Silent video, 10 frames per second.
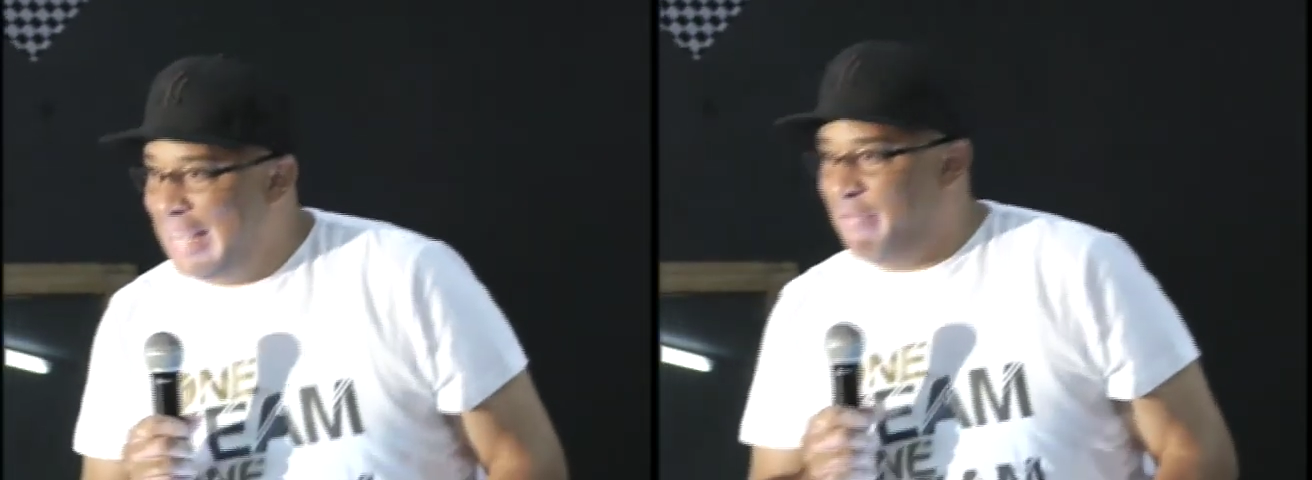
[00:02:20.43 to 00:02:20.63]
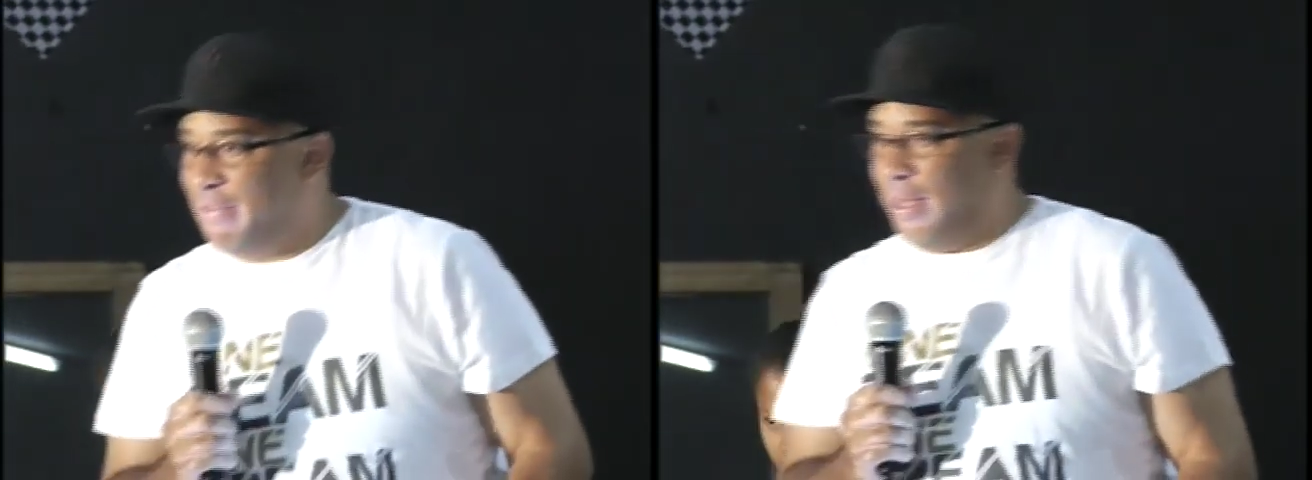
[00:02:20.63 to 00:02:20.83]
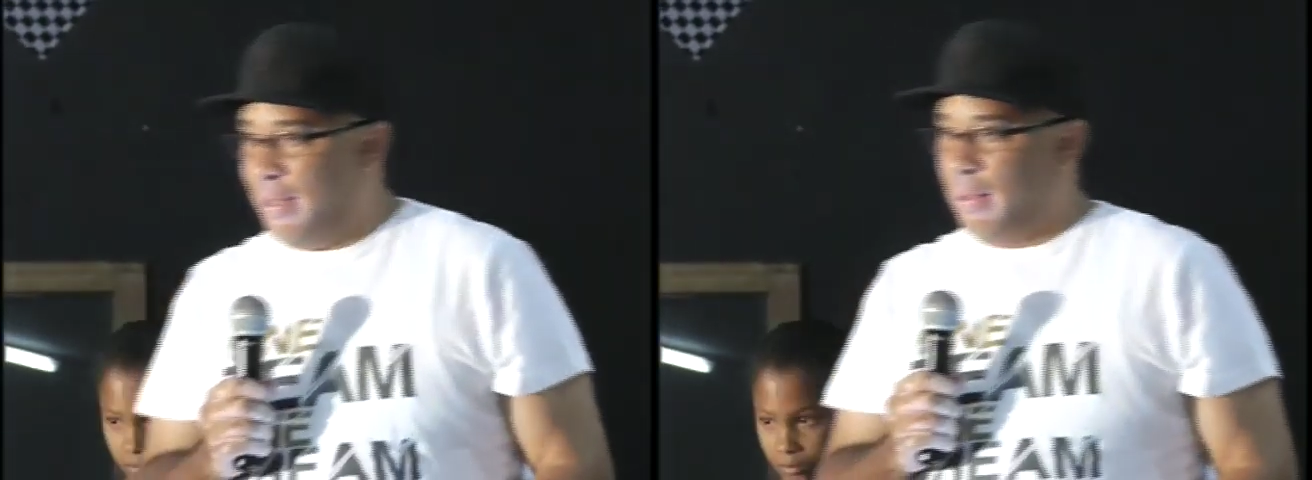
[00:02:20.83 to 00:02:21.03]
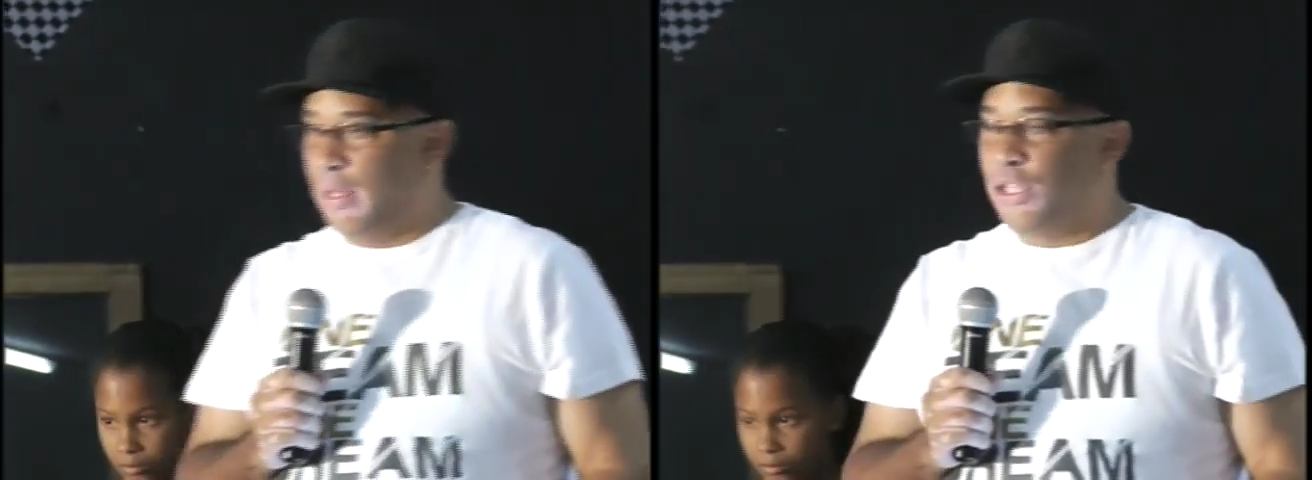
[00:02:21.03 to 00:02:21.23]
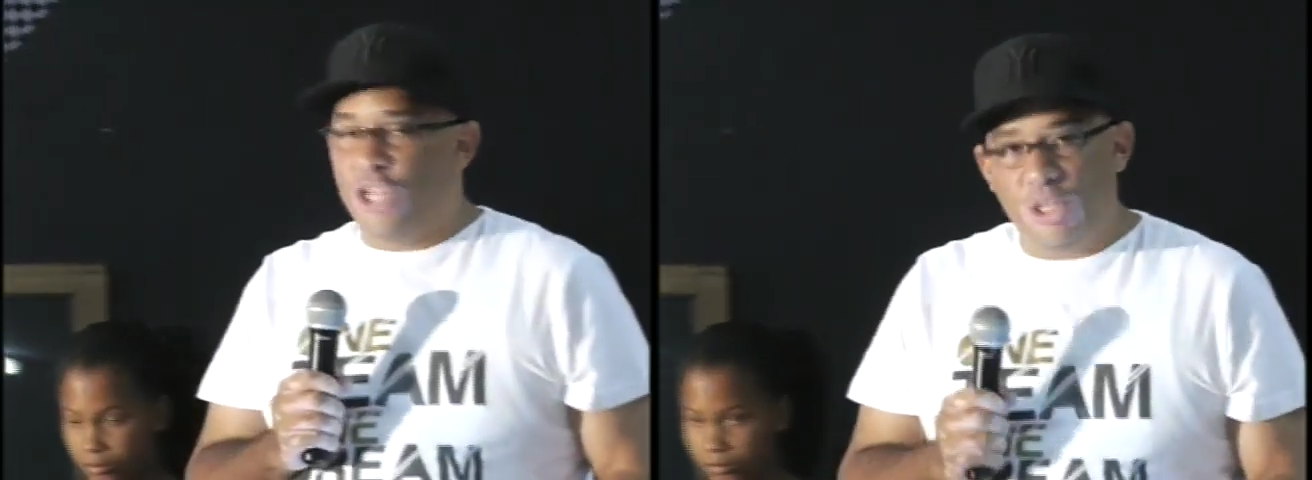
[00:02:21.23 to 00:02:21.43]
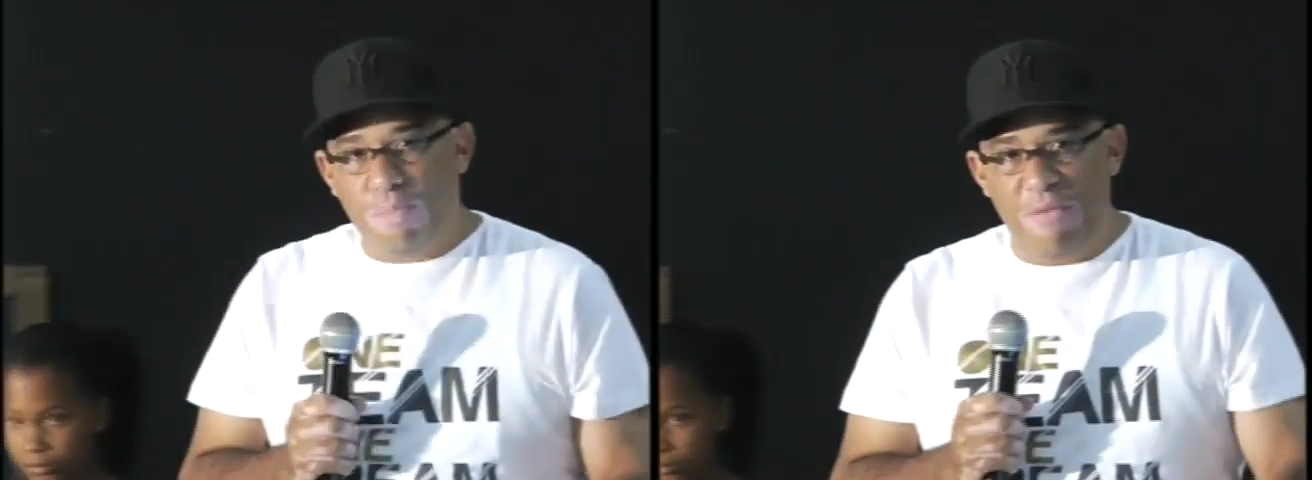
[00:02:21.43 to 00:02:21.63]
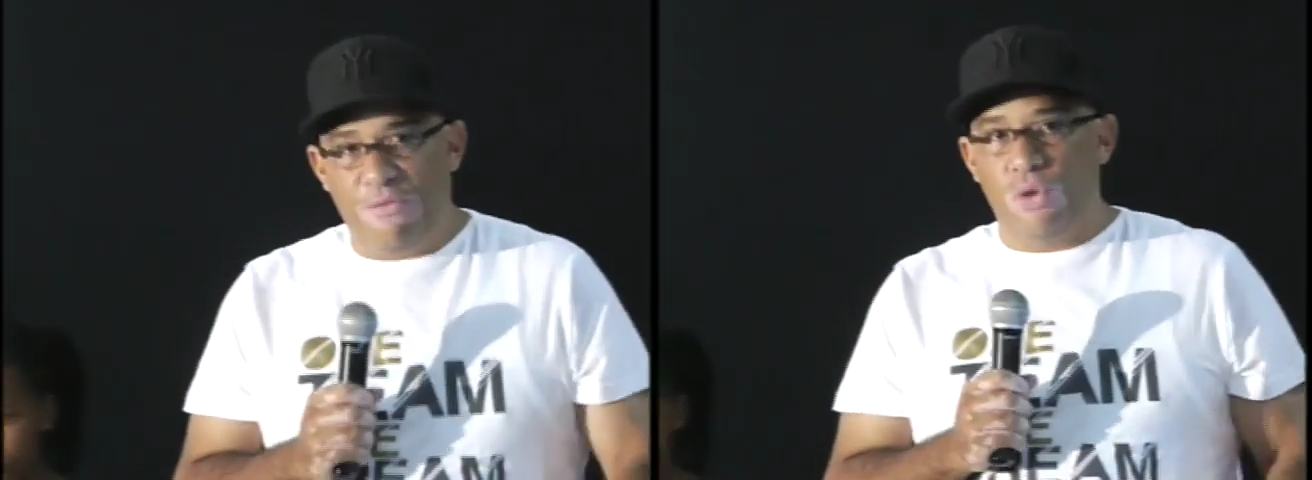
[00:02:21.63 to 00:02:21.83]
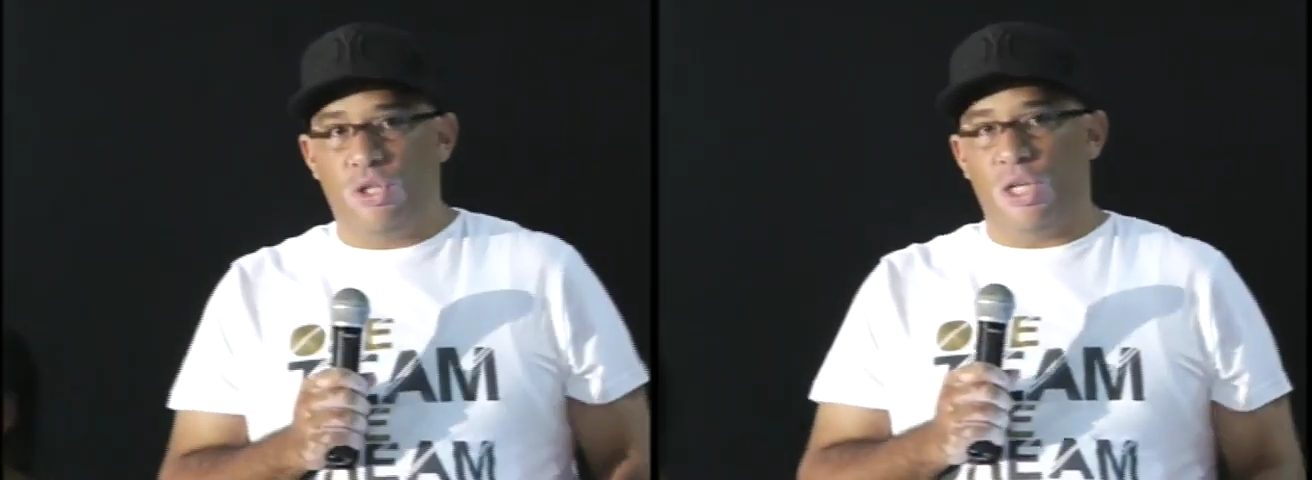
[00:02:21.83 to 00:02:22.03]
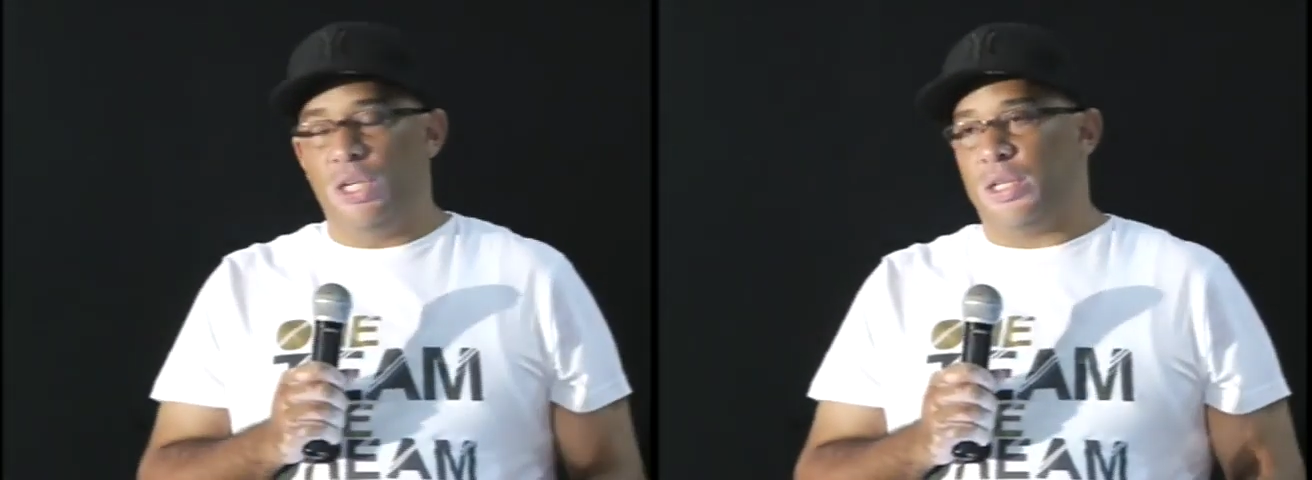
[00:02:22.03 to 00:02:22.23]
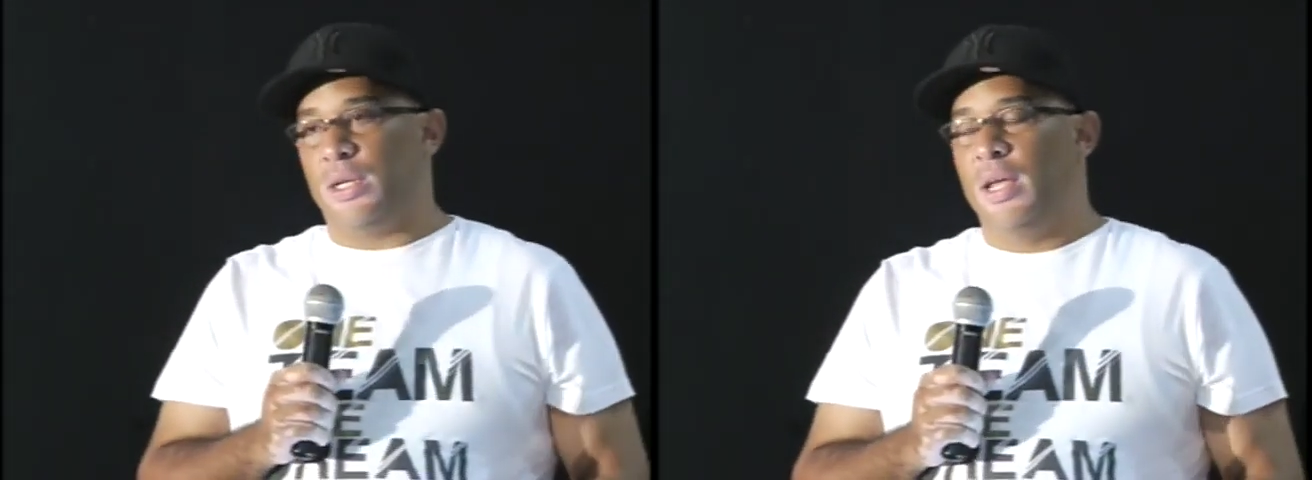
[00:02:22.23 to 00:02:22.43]
evening, just before
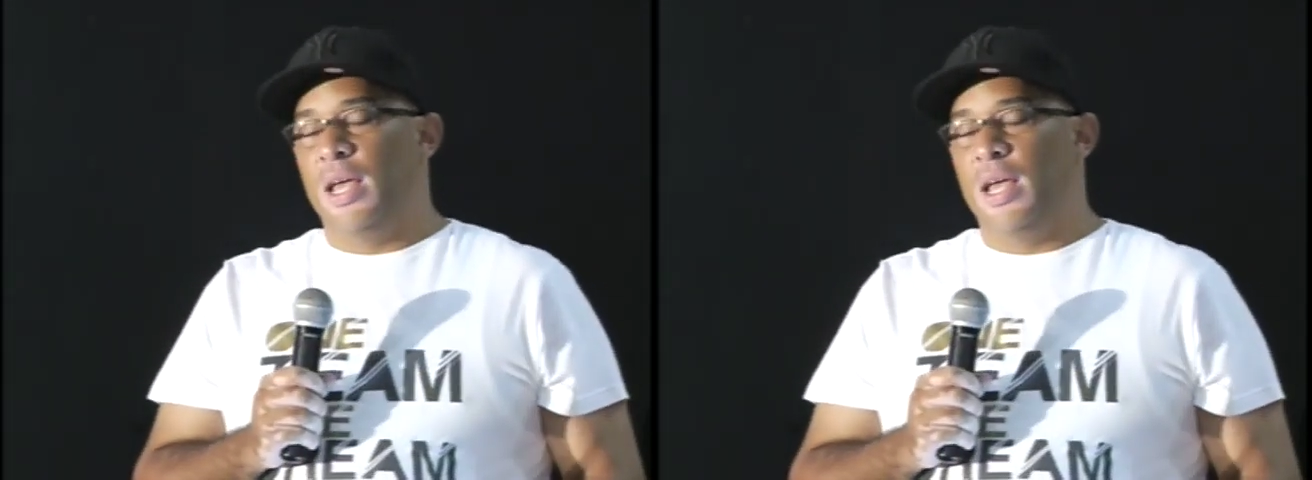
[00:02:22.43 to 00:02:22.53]
church.